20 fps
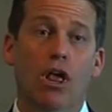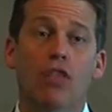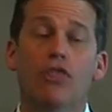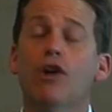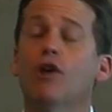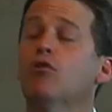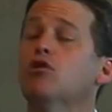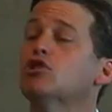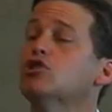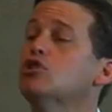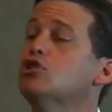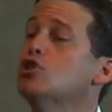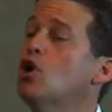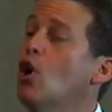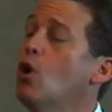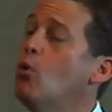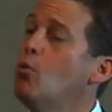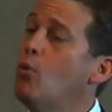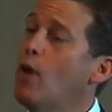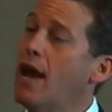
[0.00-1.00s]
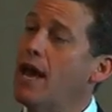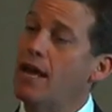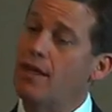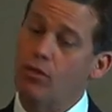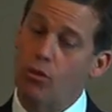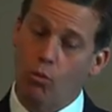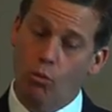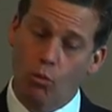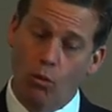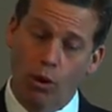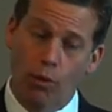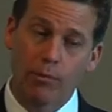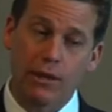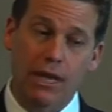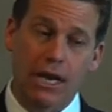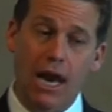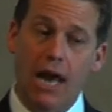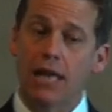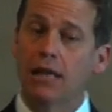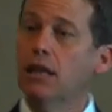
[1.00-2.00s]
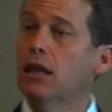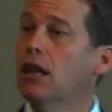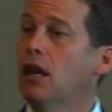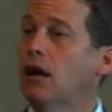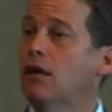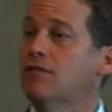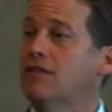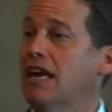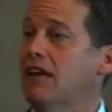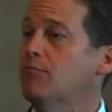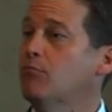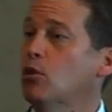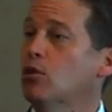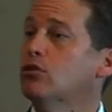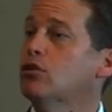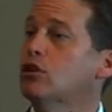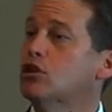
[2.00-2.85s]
There is no way the woman that I love gave birth